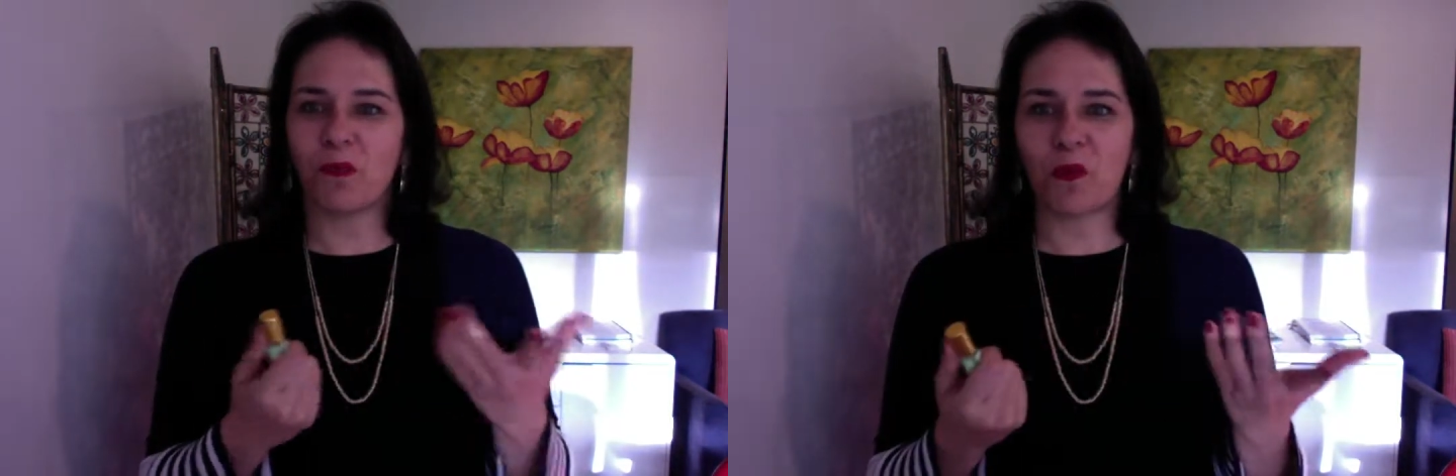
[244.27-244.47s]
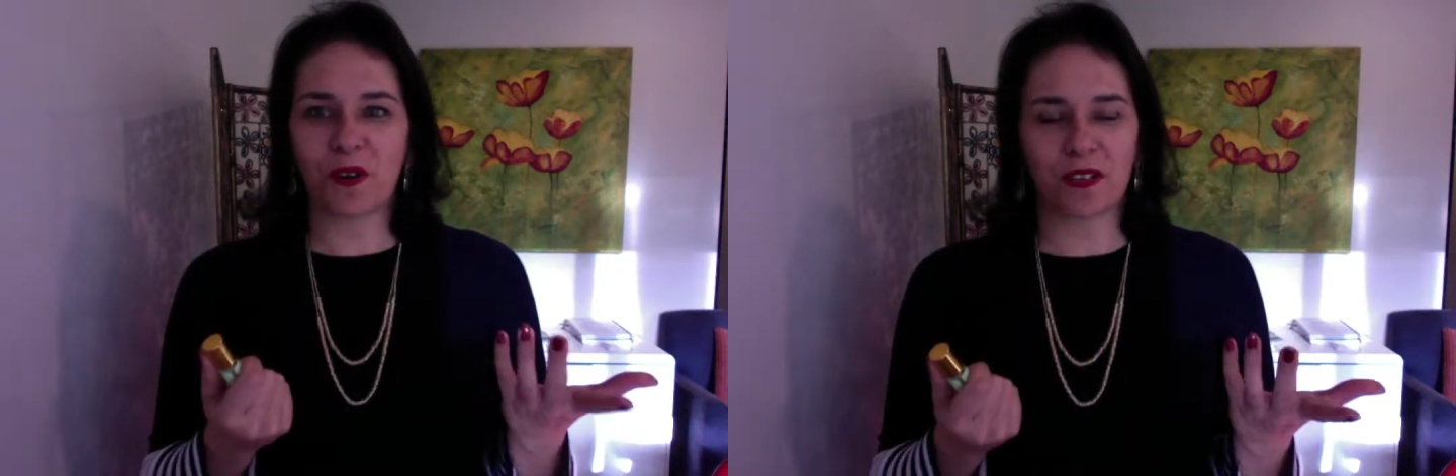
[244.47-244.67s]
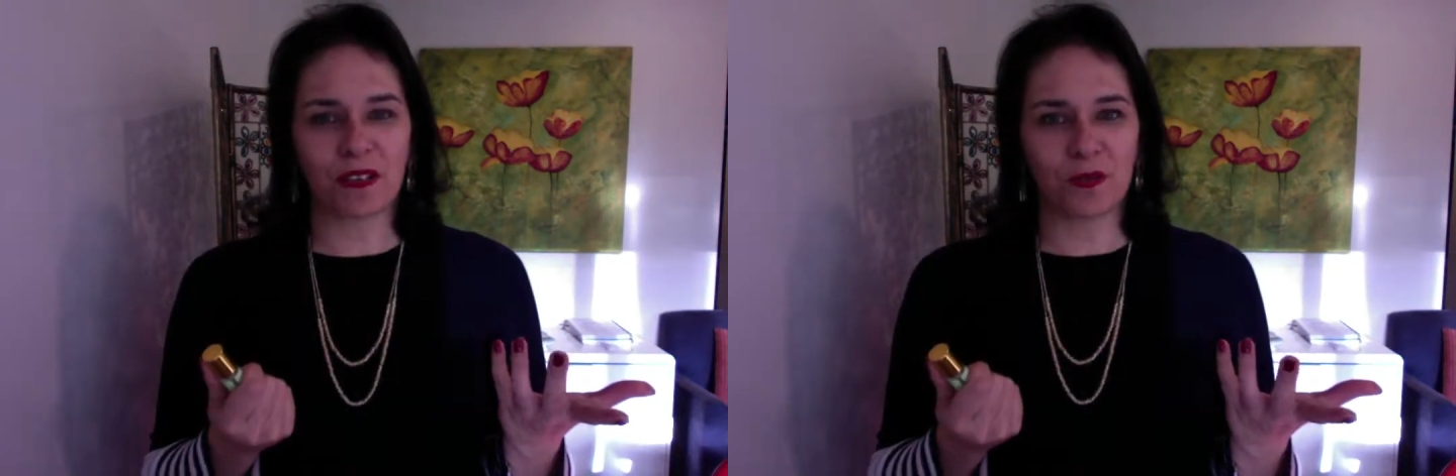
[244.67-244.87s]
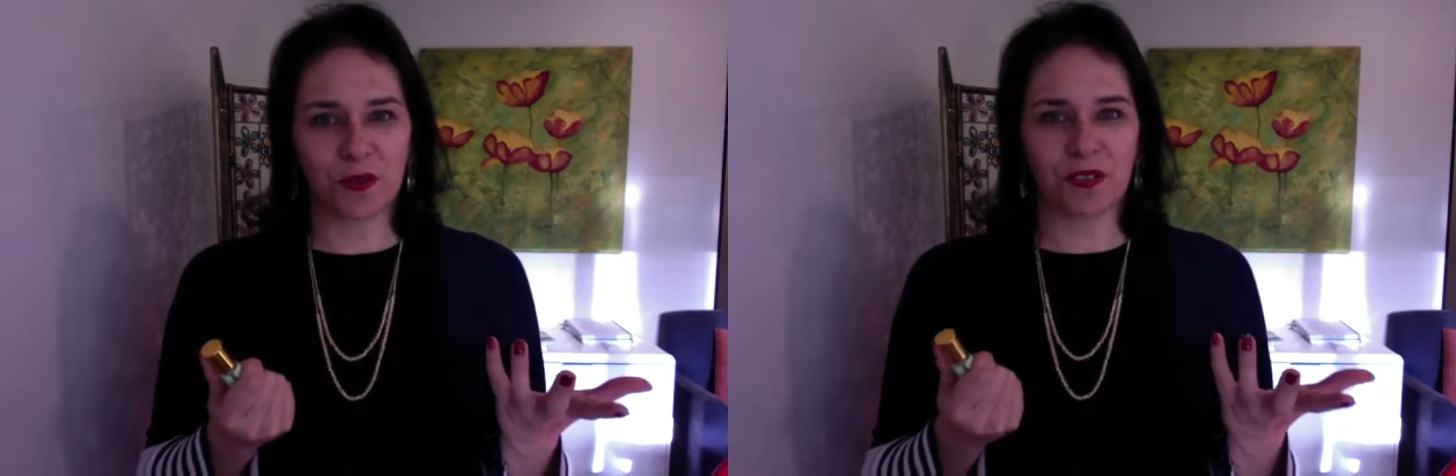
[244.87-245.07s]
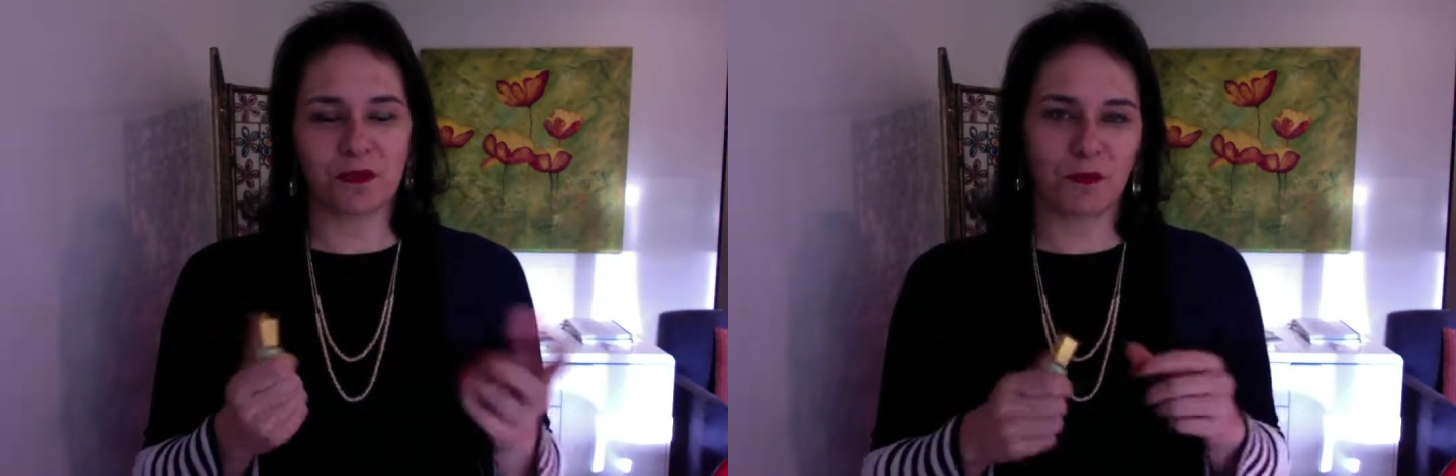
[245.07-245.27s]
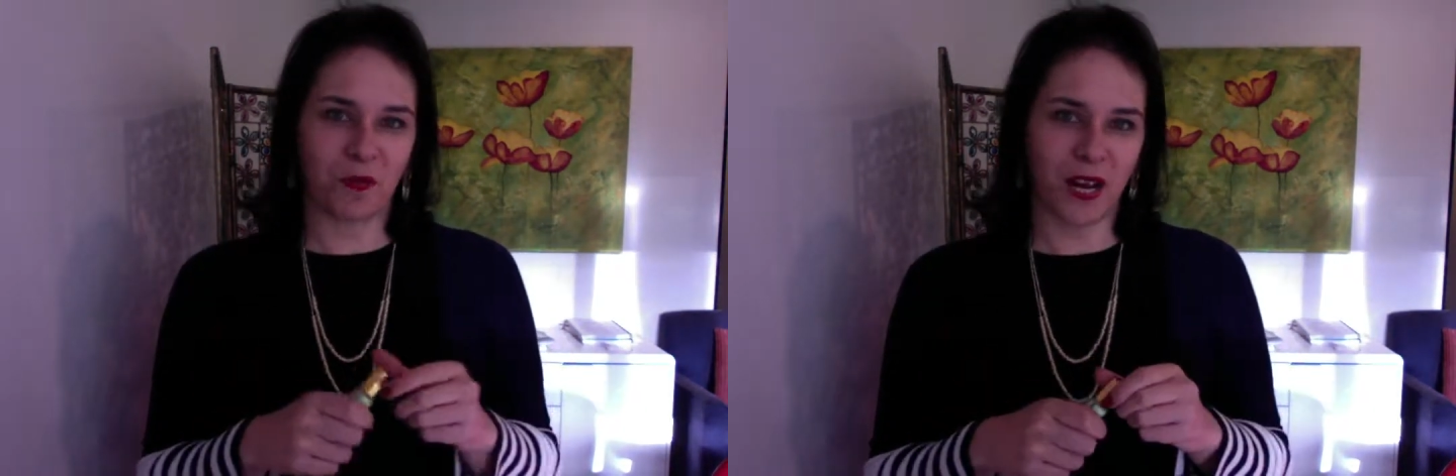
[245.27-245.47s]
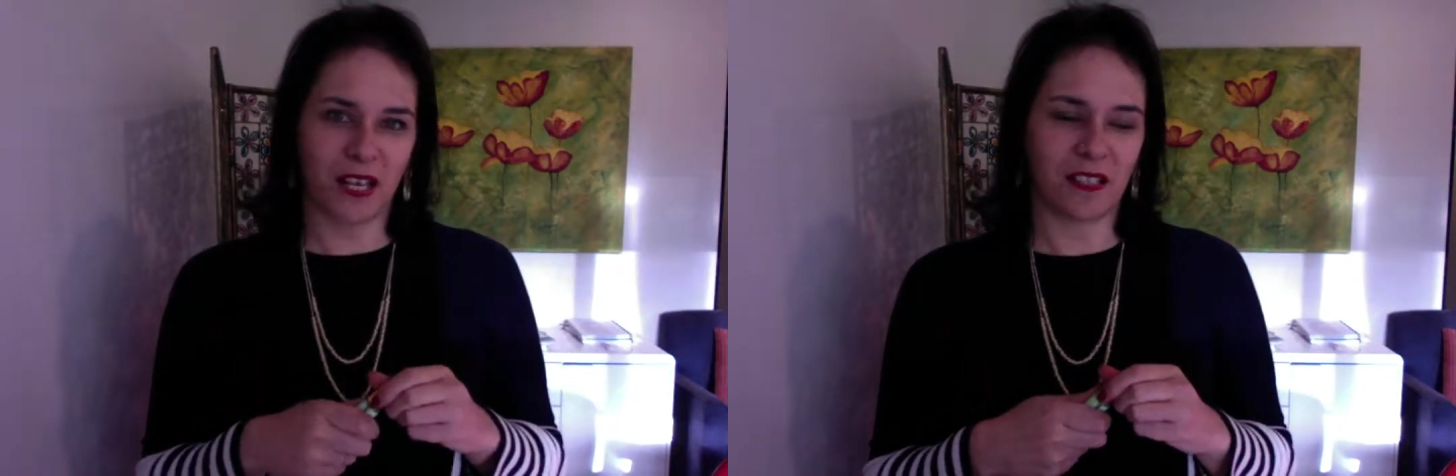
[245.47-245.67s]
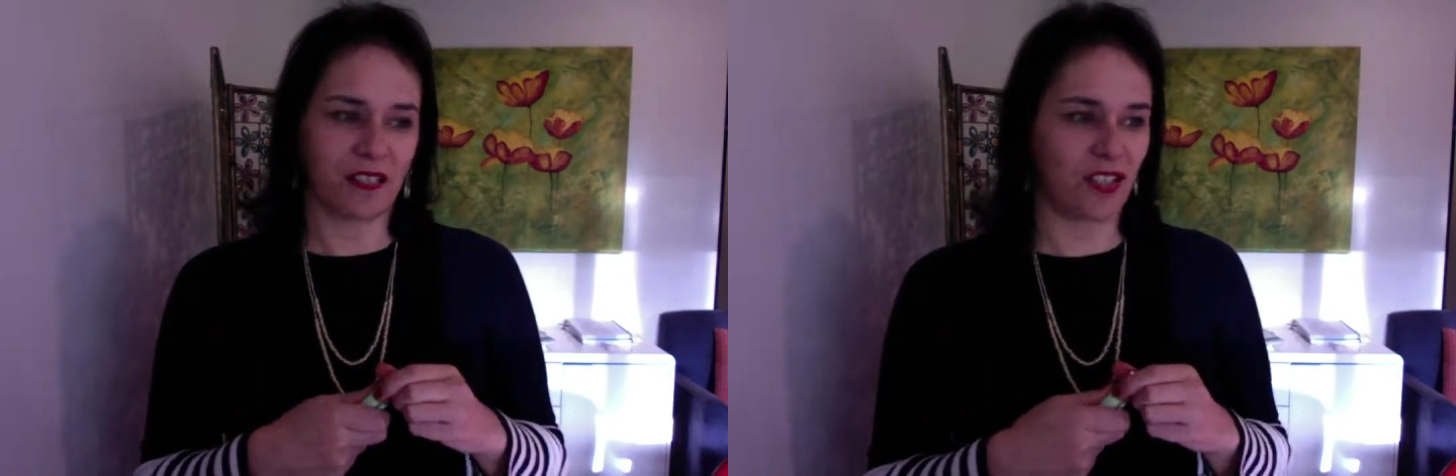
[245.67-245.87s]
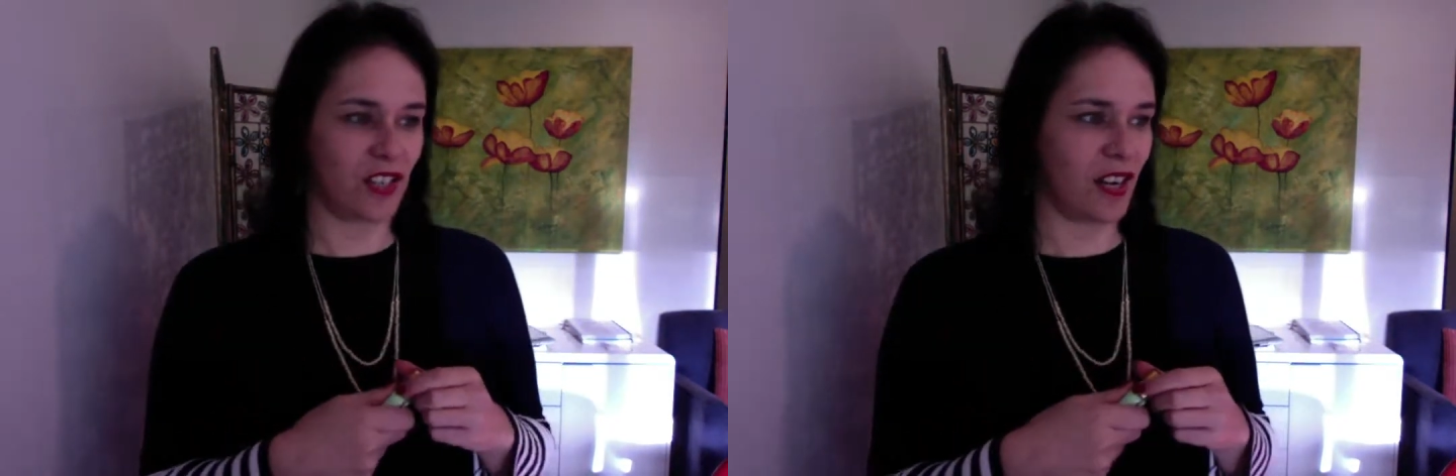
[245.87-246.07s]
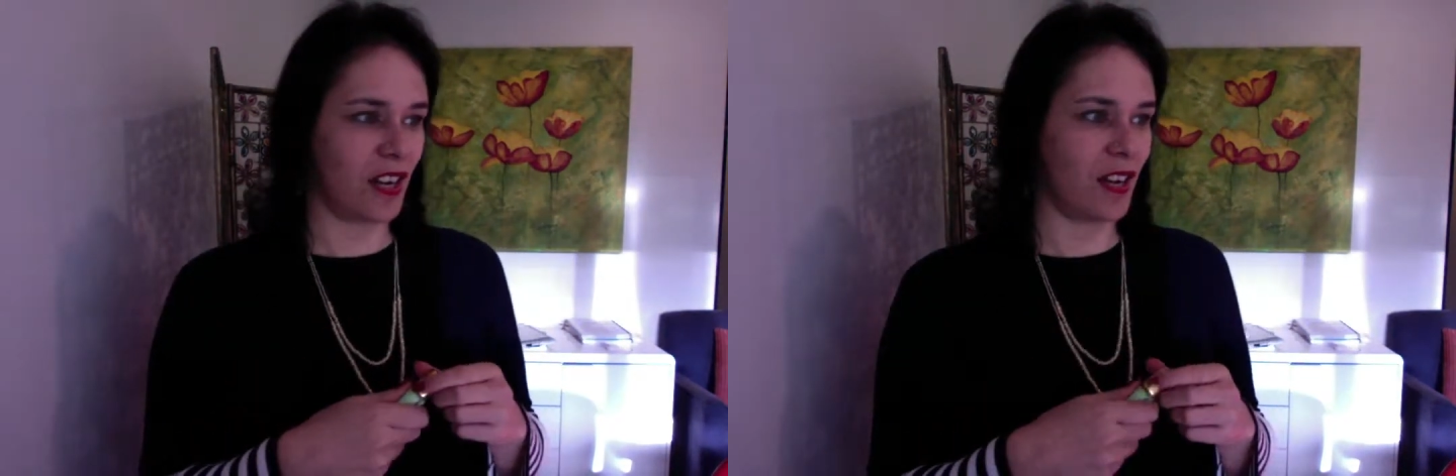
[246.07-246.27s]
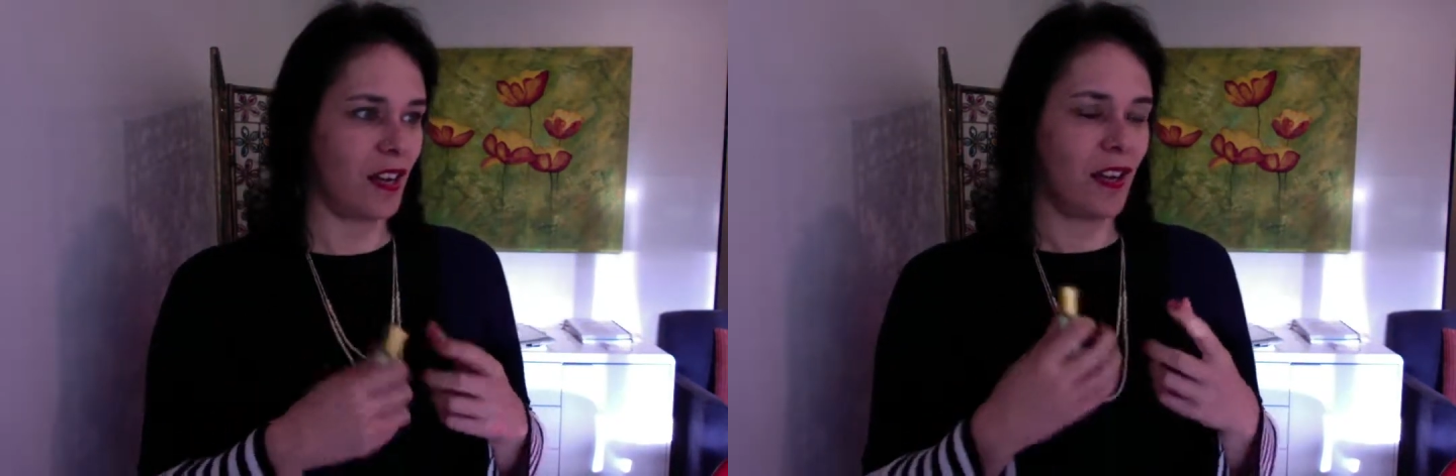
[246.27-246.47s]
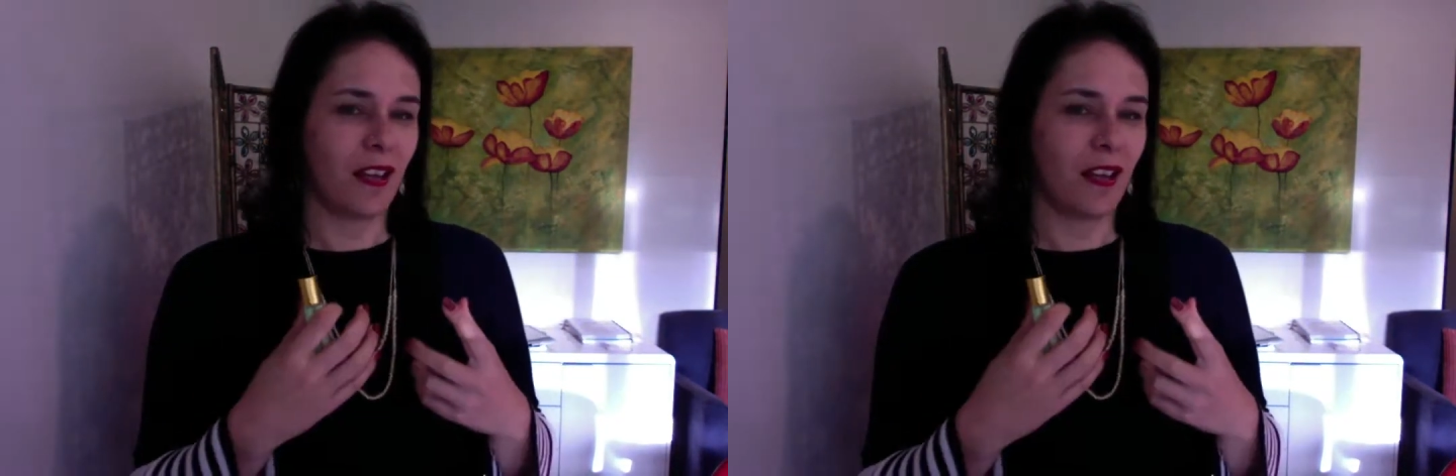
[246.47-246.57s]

what an awesome way to share